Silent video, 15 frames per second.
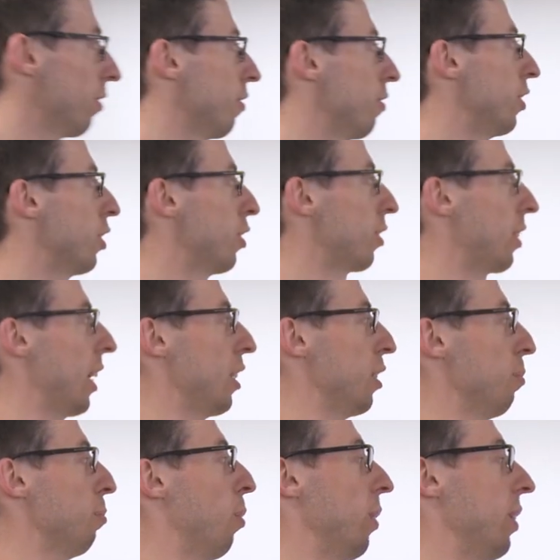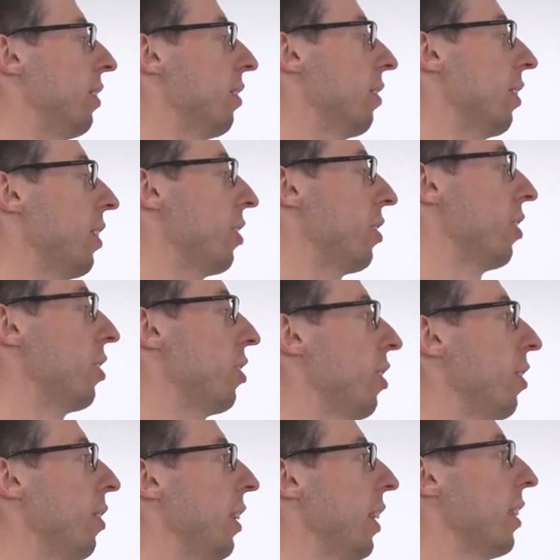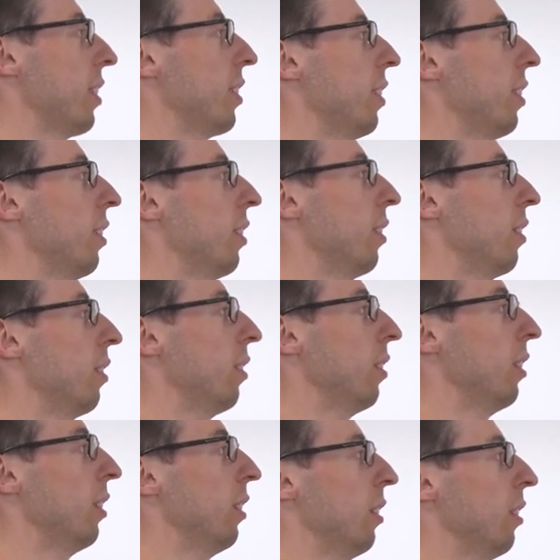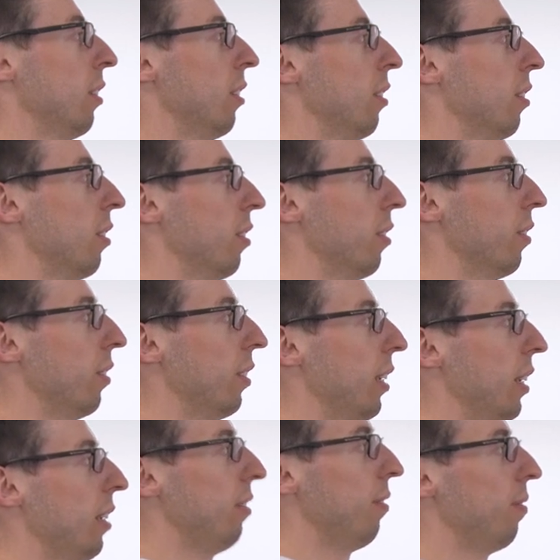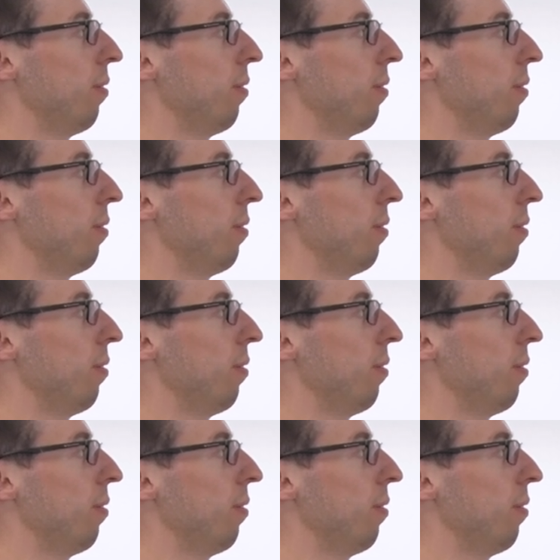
just case in point. Let's just show you this on there.